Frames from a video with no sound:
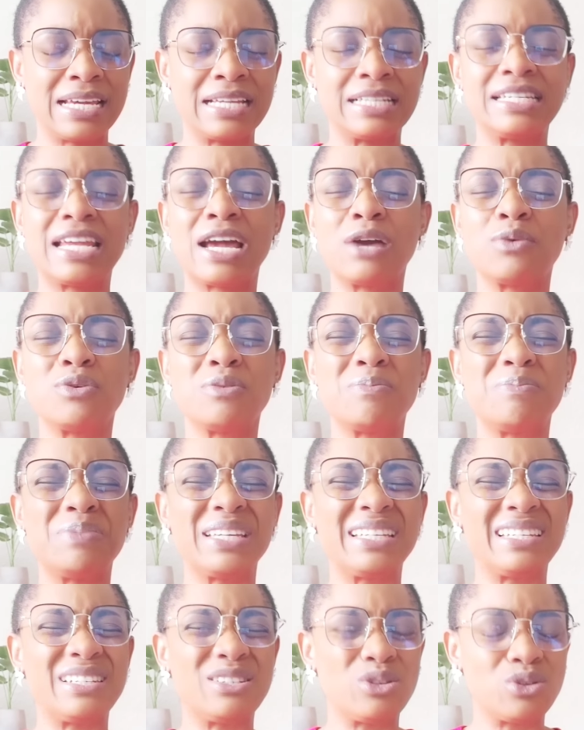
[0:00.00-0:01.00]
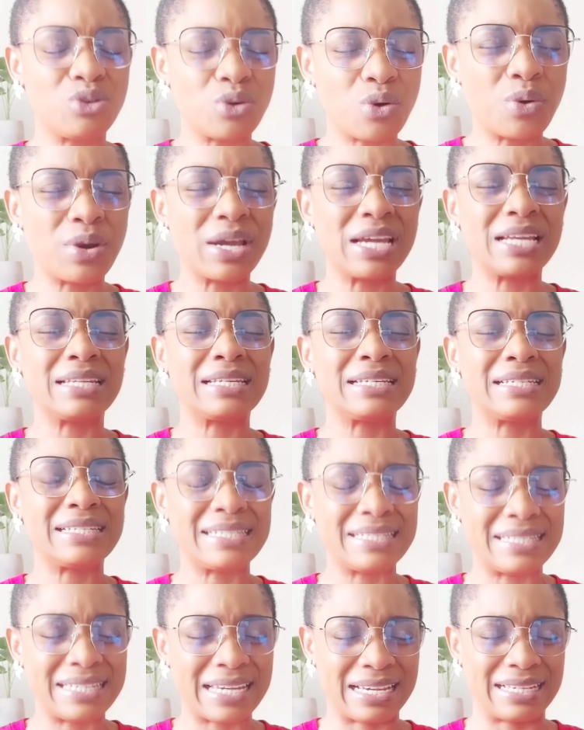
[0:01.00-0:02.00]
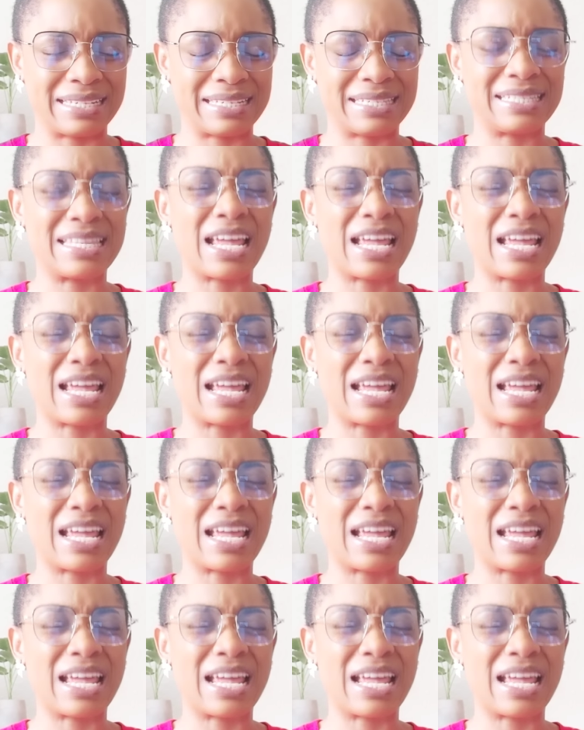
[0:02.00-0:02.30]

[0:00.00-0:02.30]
that will be doing this,